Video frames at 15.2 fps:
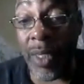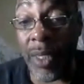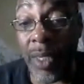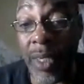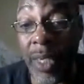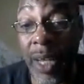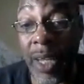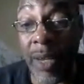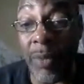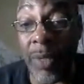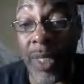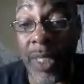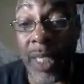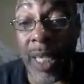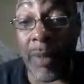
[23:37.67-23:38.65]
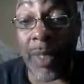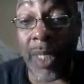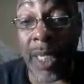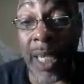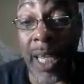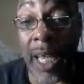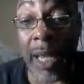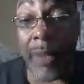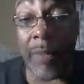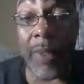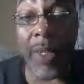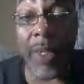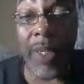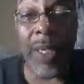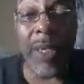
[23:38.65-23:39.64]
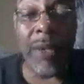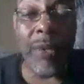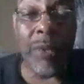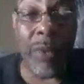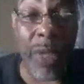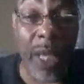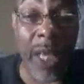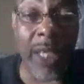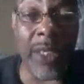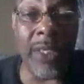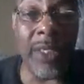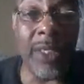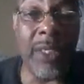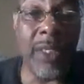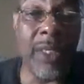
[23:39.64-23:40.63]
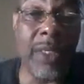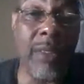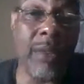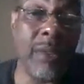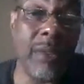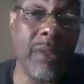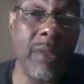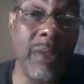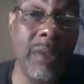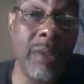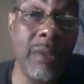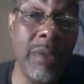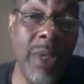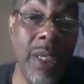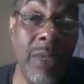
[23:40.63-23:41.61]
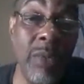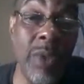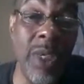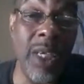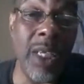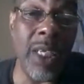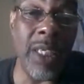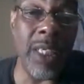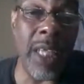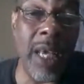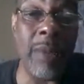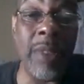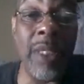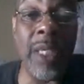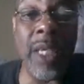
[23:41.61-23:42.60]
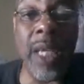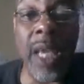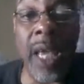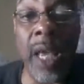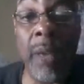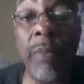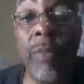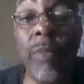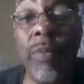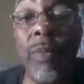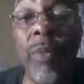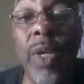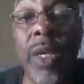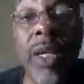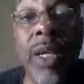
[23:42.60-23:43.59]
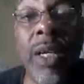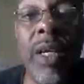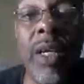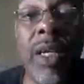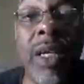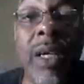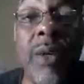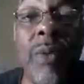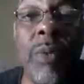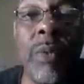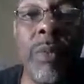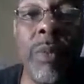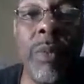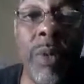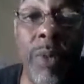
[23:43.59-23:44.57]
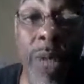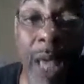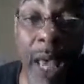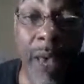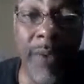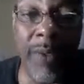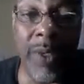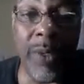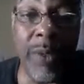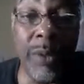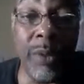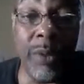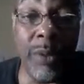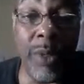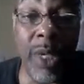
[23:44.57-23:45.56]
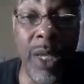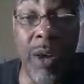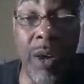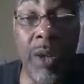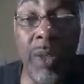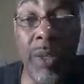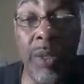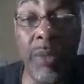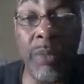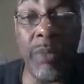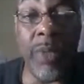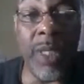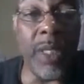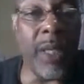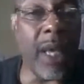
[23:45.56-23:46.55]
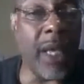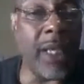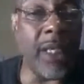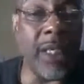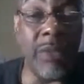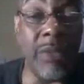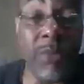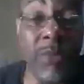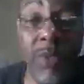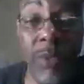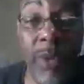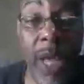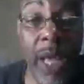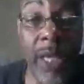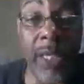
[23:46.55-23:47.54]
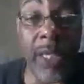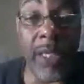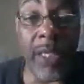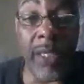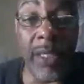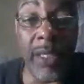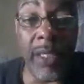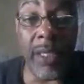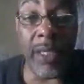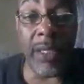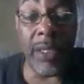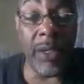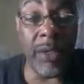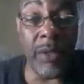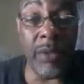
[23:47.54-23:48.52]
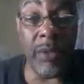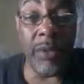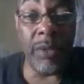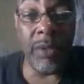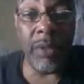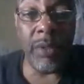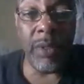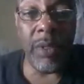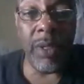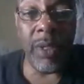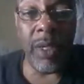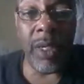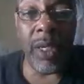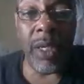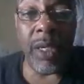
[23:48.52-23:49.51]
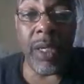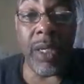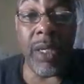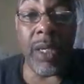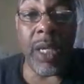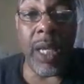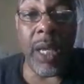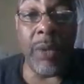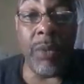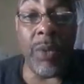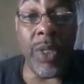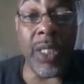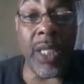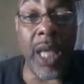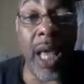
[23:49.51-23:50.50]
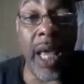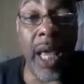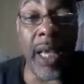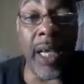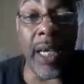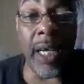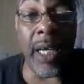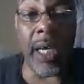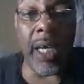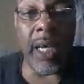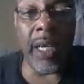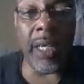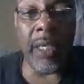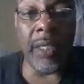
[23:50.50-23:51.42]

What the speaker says: Now, can we establish a camp? Yes, we can establish a camp, but we have to get all the modalities correct. It would take a